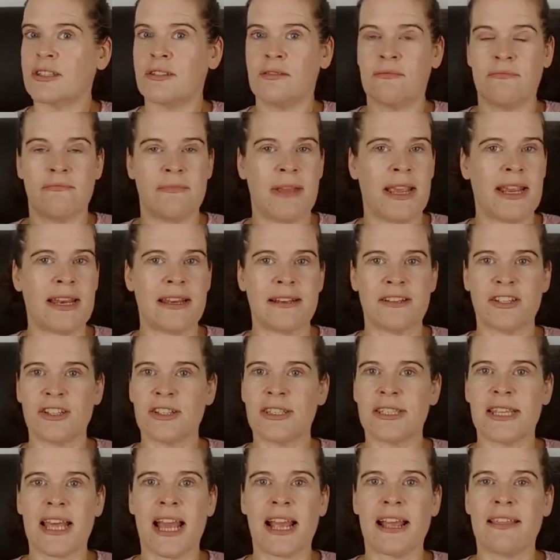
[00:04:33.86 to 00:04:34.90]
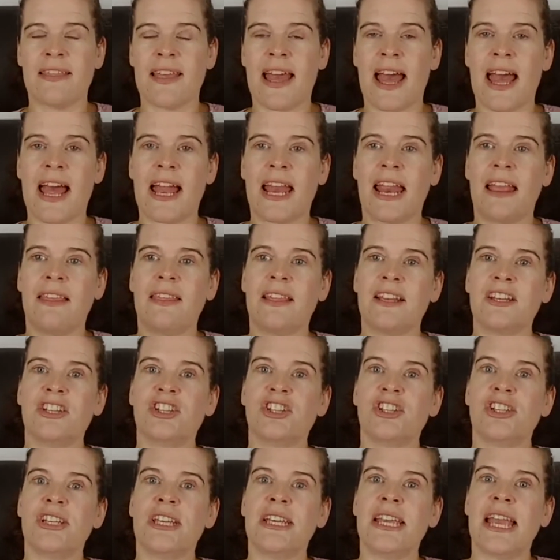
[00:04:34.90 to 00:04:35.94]
made it just like that, and then
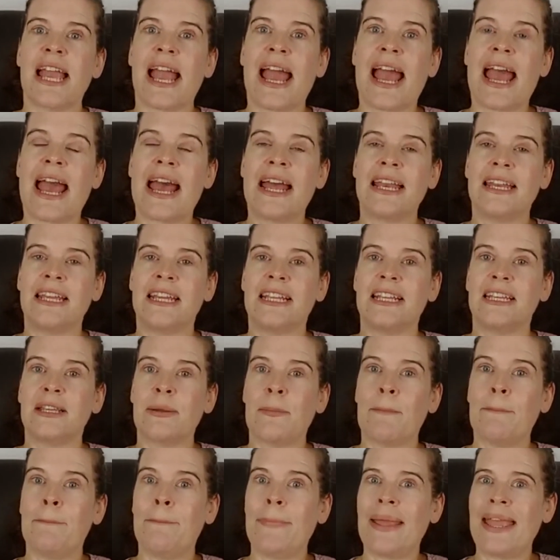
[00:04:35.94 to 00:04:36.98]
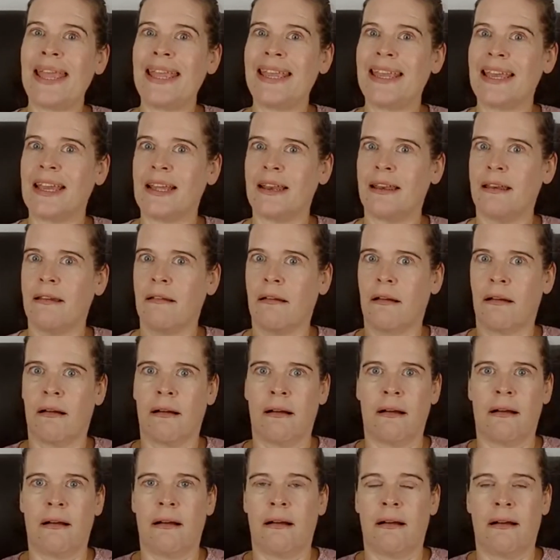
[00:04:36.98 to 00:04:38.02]
she added bacon
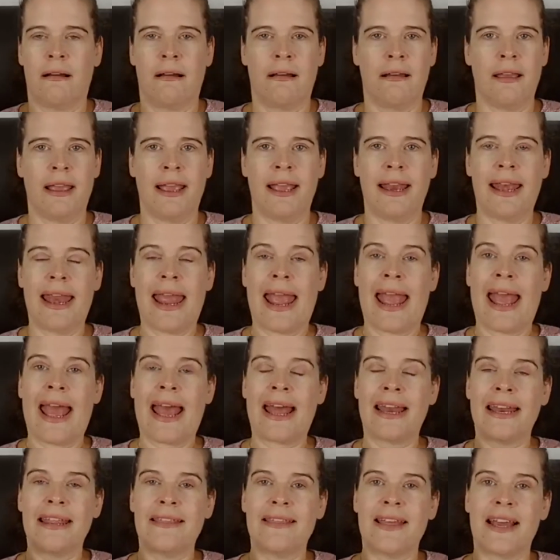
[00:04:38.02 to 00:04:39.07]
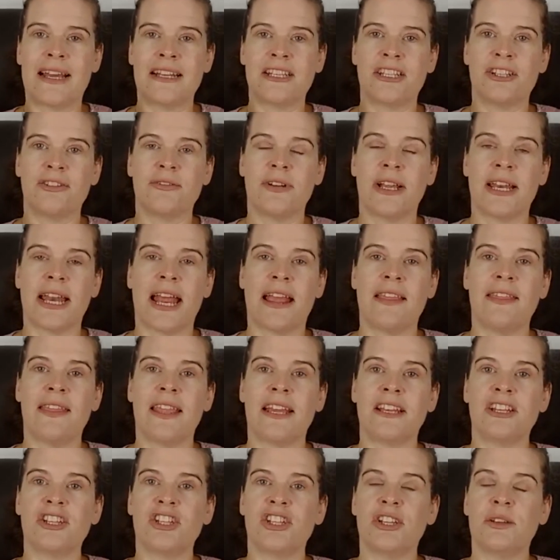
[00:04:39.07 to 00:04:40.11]
and added that to it, and
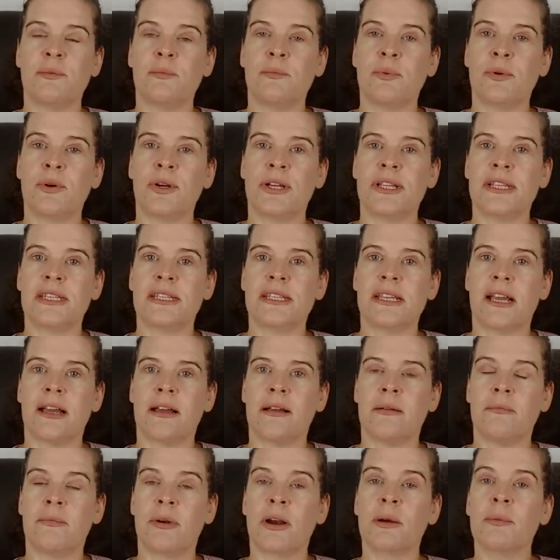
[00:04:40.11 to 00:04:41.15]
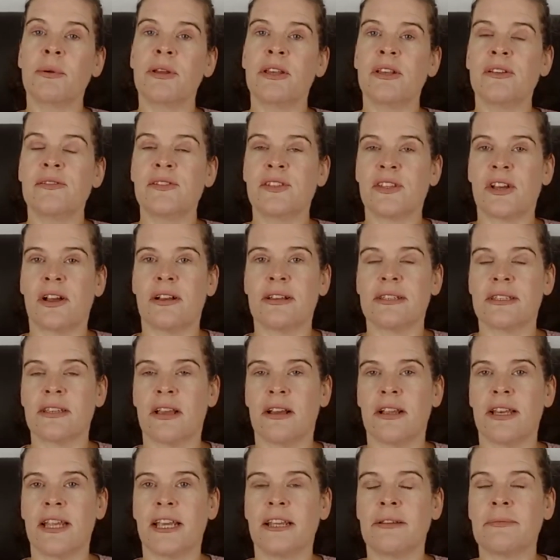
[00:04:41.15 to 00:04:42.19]
then she put barbecue sauce
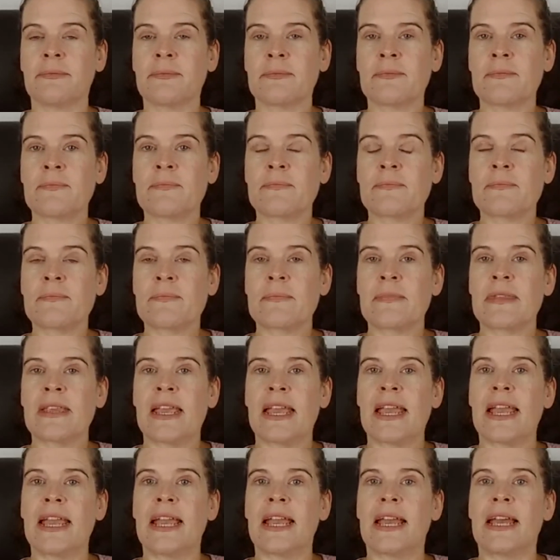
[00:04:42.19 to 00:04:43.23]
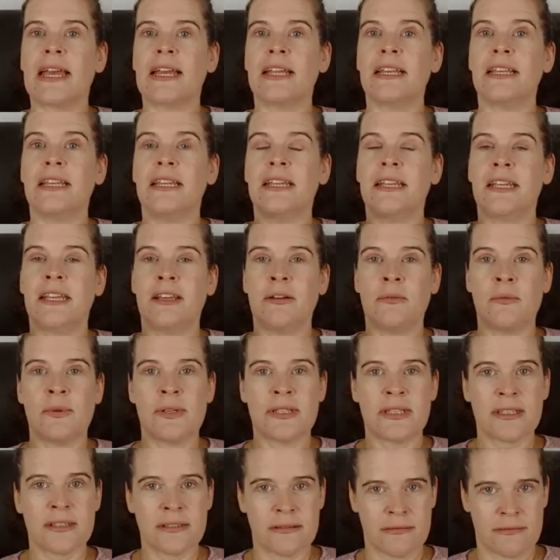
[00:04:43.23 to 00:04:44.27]
on it, and it
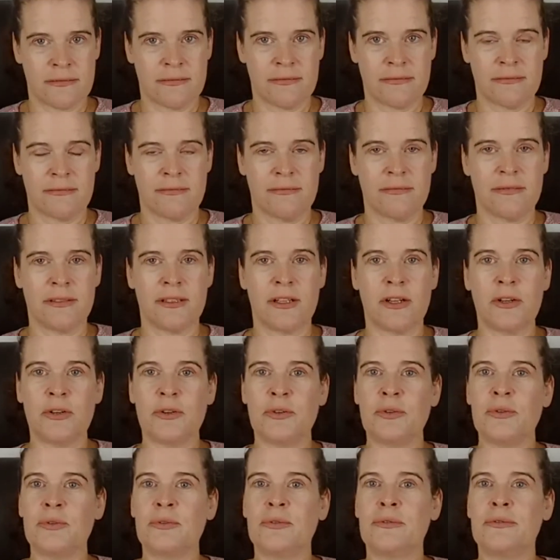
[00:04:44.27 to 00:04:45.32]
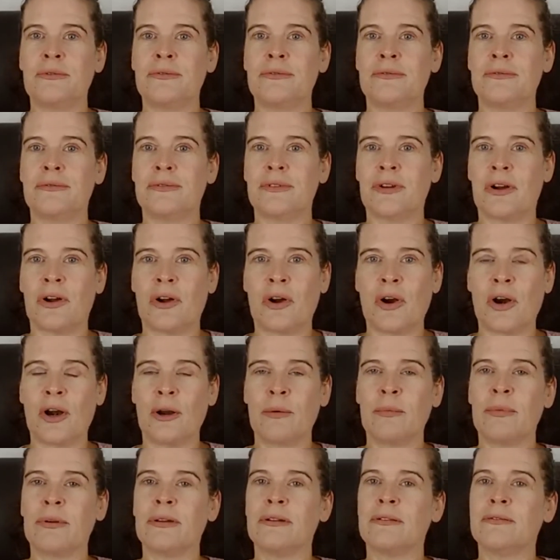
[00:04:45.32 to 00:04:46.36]
was low
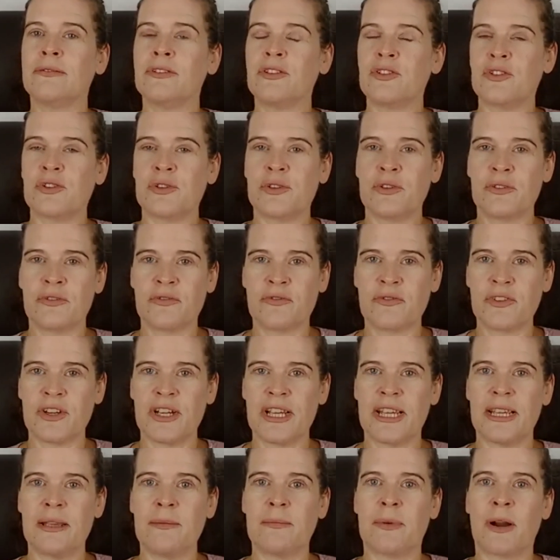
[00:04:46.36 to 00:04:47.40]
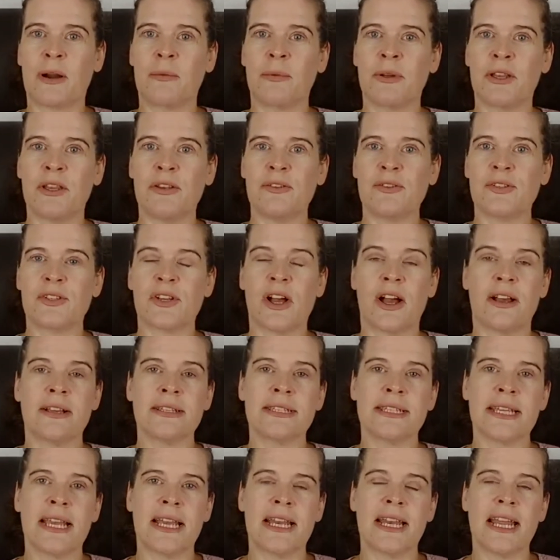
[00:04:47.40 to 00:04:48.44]
carb, sugar-free barbecue
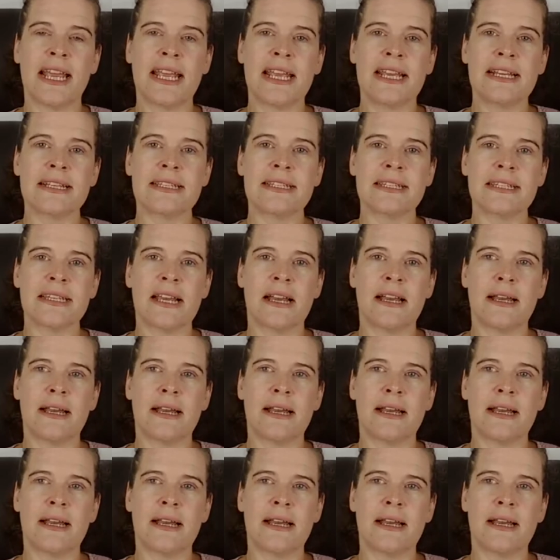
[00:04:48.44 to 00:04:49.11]
sauce. And I guess